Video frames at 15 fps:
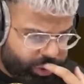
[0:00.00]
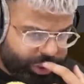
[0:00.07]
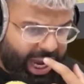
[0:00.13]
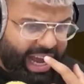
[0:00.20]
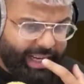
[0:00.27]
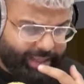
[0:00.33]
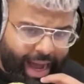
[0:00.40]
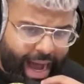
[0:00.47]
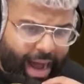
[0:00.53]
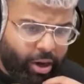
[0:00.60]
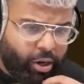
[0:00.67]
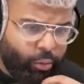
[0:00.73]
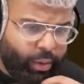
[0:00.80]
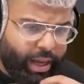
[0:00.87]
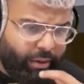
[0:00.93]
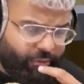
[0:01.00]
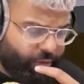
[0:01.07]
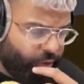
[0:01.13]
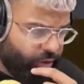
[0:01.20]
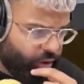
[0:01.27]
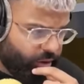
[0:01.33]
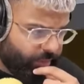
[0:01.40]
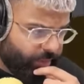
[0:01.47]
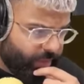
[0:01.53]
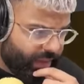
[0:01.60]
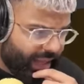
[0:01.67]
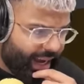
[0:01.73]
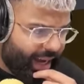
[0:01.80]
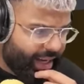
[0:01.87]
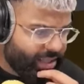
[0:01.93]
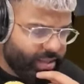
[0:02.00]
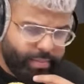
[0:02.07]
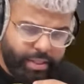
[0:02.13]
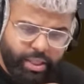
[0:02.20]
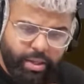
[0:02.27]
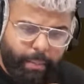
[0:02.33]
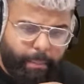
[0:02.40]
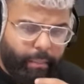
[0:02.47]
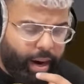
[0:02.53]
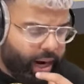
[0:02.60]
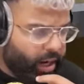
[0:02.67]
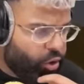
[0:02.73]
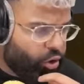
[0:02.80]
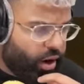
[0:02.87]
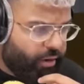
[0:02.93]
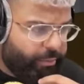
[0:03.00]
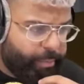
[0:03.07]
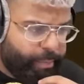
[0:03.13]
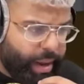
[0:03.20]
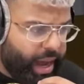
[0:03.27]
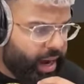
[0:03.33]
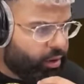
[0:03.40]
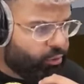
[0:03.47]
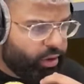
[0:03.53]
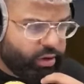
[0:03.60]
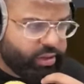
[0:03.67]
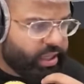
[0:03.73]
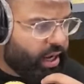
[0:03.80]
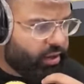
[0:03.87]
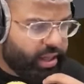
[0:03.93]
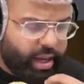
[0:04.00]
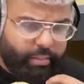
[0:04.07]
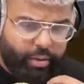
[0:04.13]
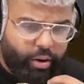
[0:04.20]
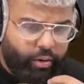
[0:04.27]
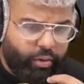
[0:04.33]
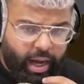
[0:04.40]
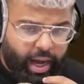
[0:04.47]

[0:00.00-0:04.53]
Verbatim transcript: Chat, how can we get food? There has to be some Minecraft Bear Grylls out there, bro.